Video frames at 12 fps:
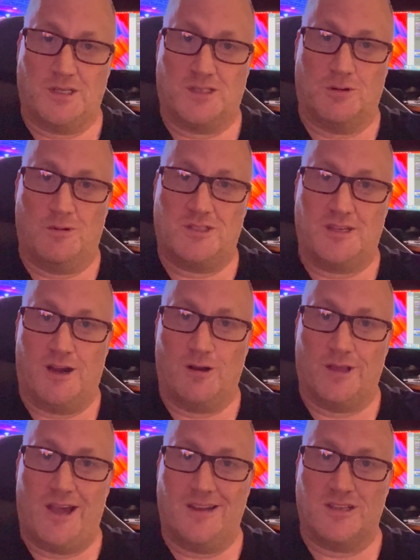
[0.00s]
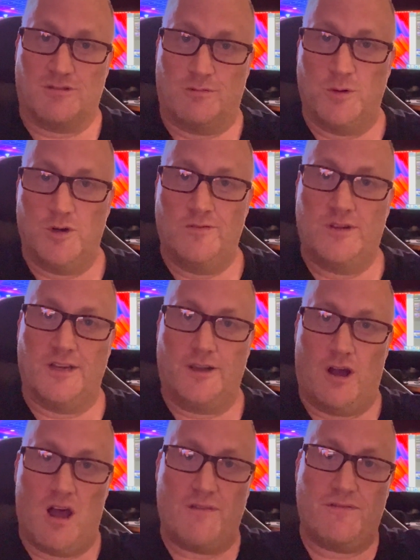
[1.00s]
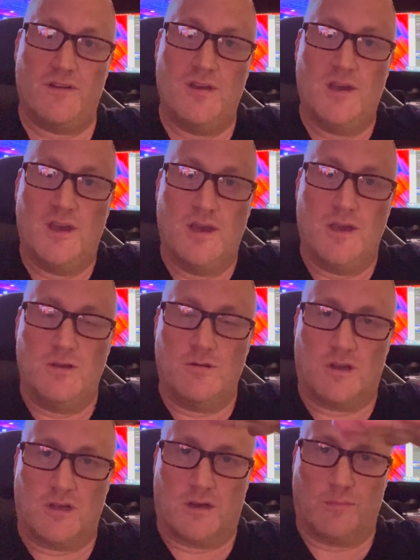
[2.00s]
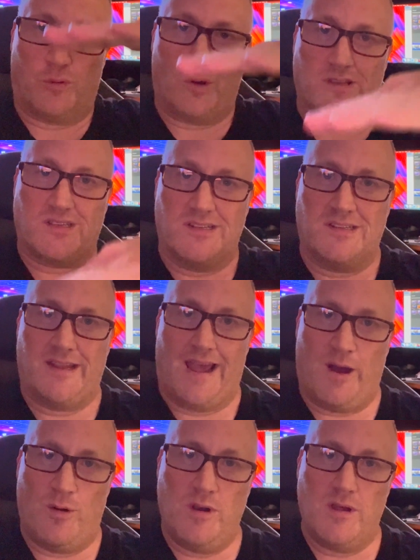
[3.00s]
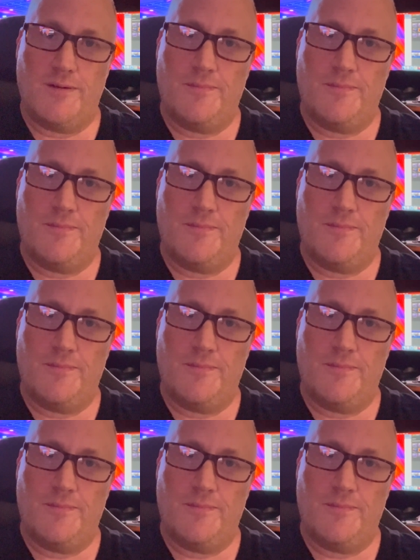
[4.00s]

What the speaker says: So once the airline is removed and off, you can compress it down.